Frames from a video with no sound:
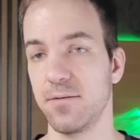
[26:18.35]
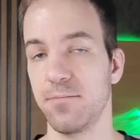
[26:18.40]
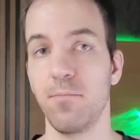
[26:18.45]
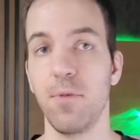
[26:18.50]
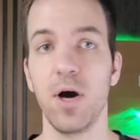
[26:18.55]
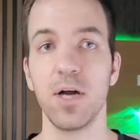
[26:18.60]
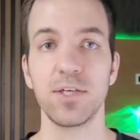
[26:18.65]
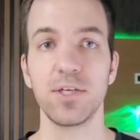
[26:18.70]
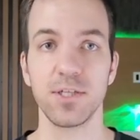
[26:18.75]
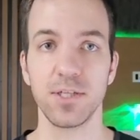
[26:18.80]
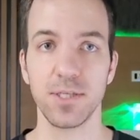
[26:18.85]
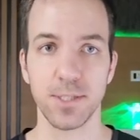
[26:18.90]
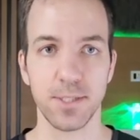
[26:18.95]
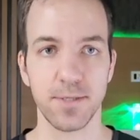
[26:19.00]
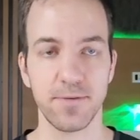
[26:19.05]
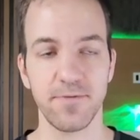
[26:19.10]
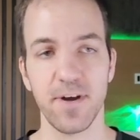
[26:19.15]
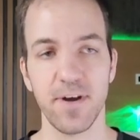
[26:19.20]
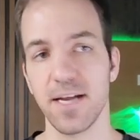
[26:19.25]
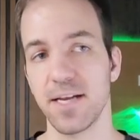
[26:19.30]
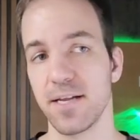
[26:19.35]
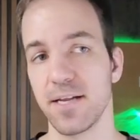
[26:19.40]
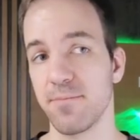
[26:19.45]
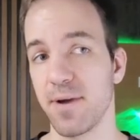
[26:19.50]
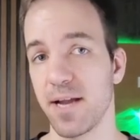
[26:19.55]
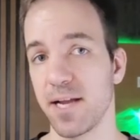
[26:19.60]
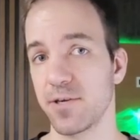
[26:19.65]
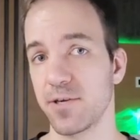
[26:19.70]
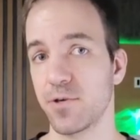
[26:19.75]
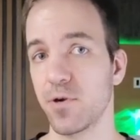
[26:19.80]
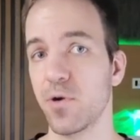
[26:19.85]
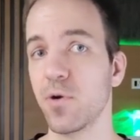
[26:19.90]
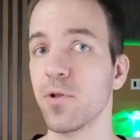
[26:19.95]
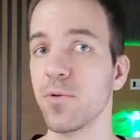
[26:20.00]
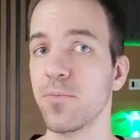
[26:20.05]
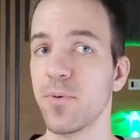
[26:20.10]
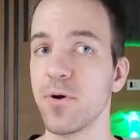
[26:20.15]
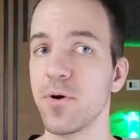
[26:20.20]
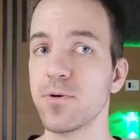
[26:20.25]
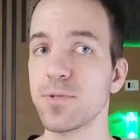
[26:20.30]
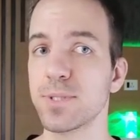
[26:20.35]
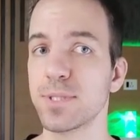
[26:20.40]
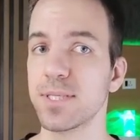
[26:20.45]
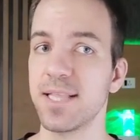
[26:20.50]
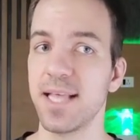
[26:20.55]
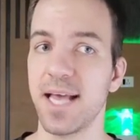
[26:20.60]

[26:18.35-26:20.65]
modulus divide it by our total post,